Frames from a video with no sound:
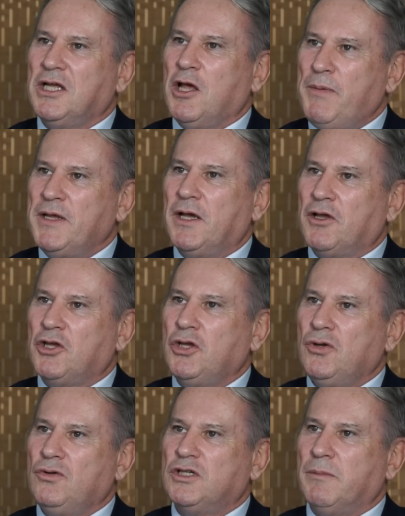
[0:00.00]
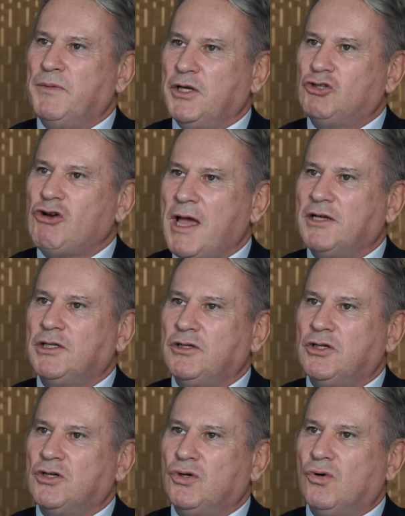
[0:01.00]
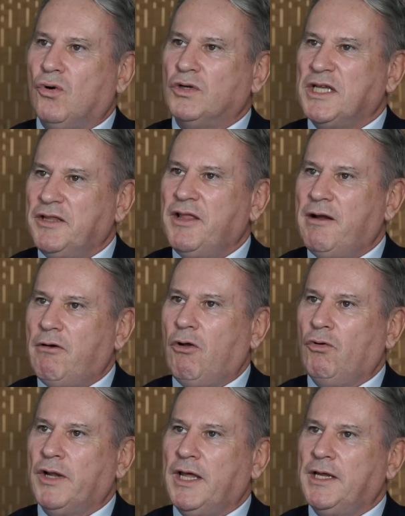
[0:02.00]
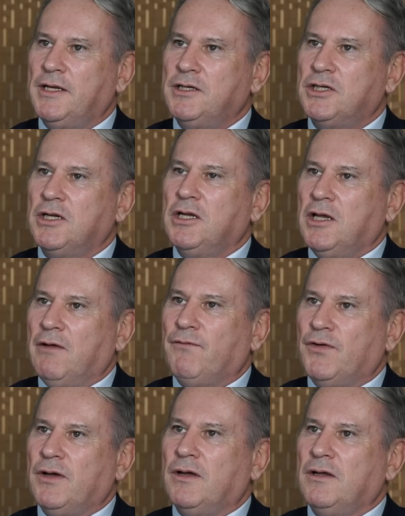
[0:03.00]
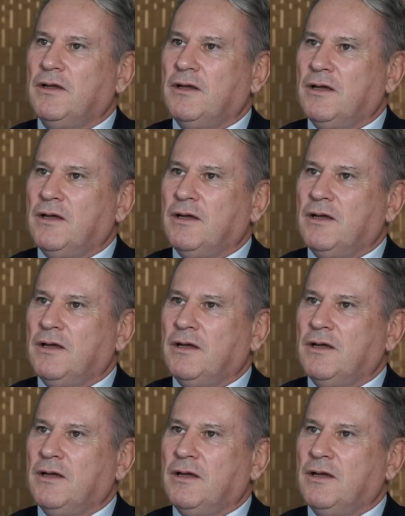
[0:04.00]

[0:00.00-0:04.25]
are being accused and being dragged into court in their old age for